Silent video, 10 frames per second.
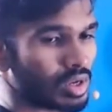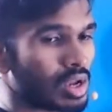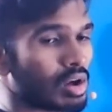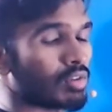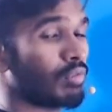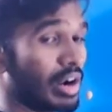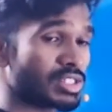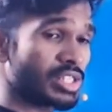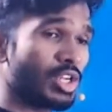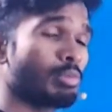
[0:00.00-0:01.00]
Once when
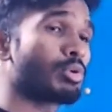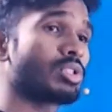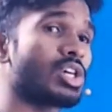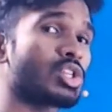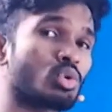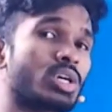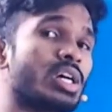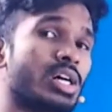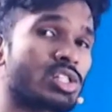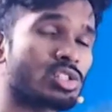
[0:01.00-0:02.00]
you put the sugar,
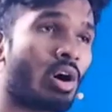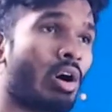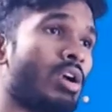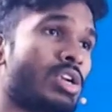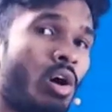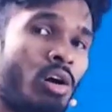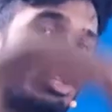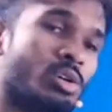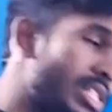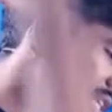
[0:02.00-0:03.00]
salt, all those
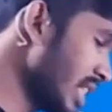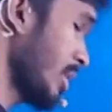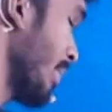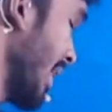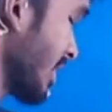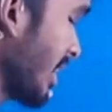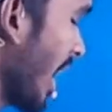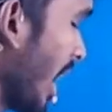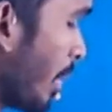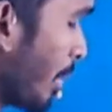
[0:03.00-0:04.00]
things and mix the
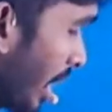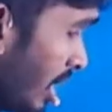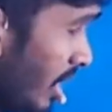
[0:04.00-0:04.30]
alamai,